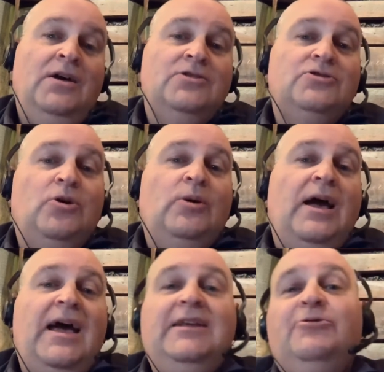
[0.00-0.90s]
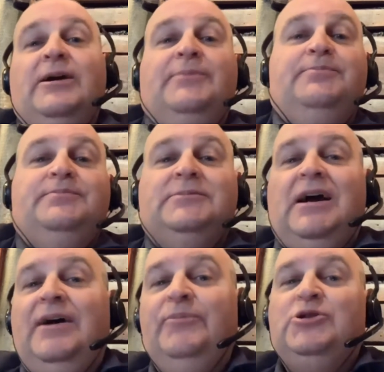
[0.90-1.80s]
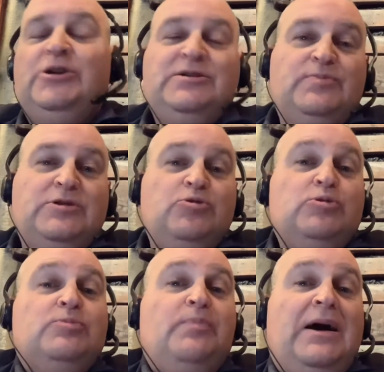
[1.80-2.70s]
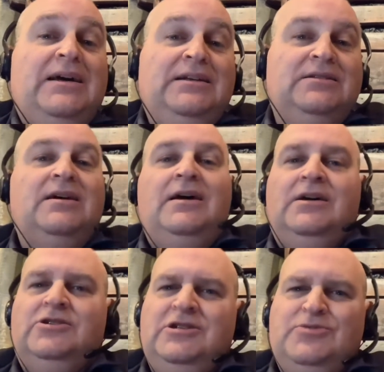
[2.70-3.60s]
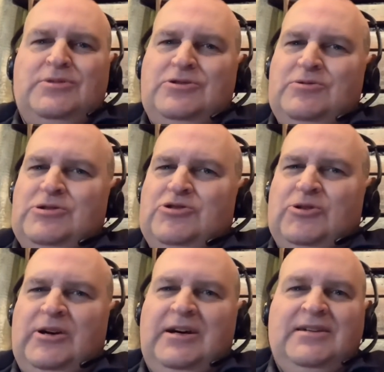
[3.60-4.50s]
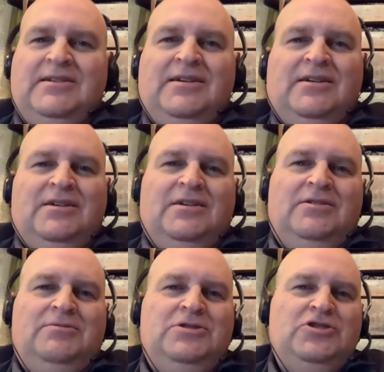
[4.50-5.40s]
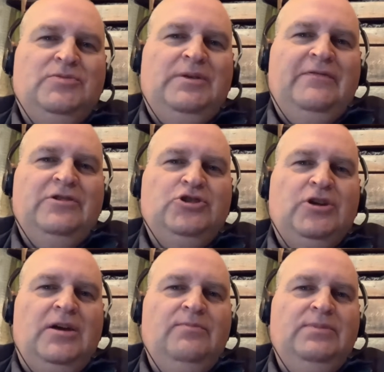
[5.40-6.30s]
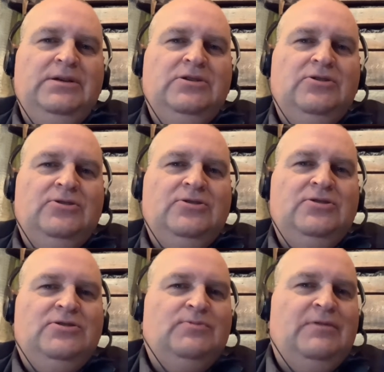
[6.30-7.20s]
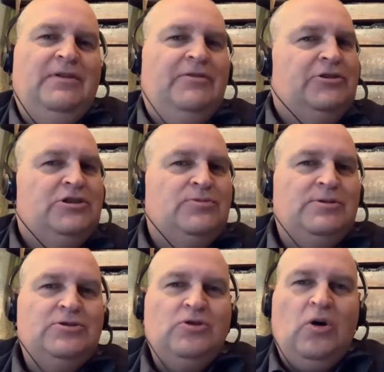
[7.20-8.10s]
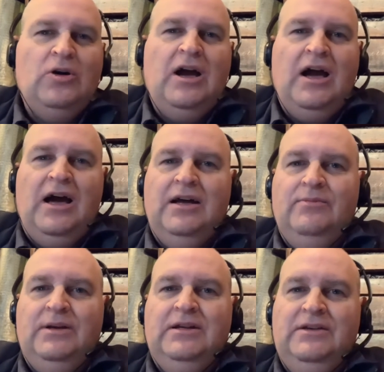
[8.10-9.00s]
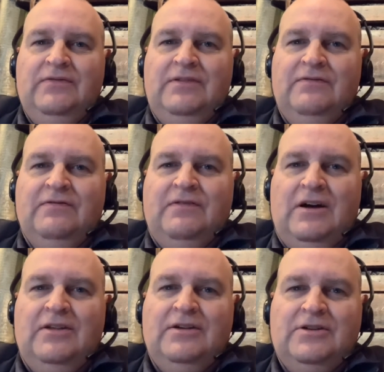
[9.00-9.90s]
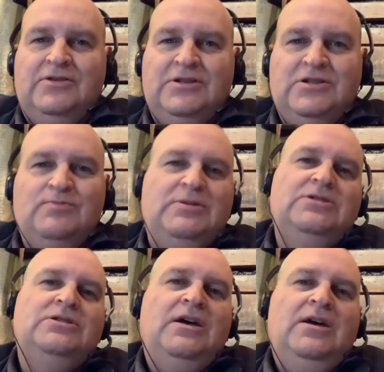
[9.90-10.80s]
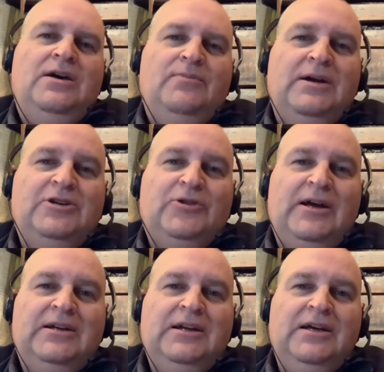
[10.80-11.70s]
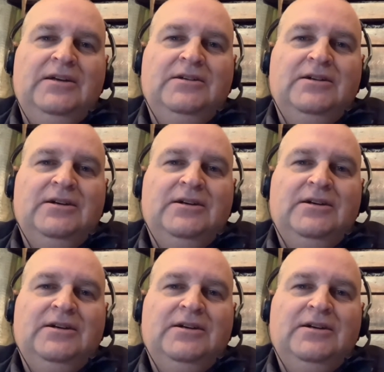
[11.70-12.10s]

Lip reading: So, anyway, Christmas was mild. Christmas was dry. This is a bit of a shame because my favourite Christmas song, I Believe in Father Christmas by Greg Lake,